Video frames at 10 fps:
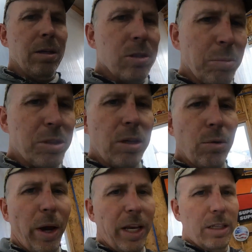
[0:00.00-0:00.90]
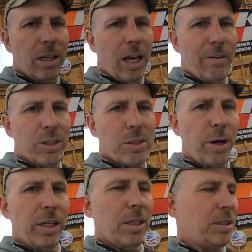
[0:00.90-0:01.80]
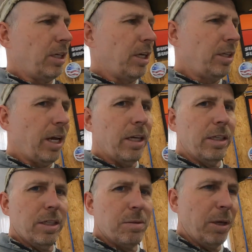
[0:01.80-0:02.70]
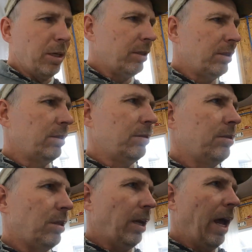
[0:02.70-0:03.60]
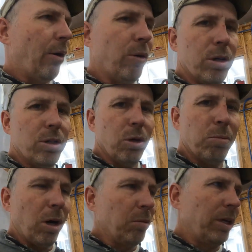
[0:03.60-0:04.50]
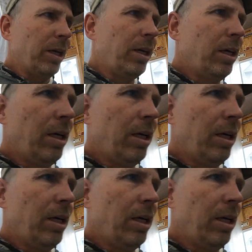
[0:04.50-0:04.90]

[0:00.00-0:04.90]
So I'm still waiting. I haven't sprayed this again yet. It's been an hour or so probably.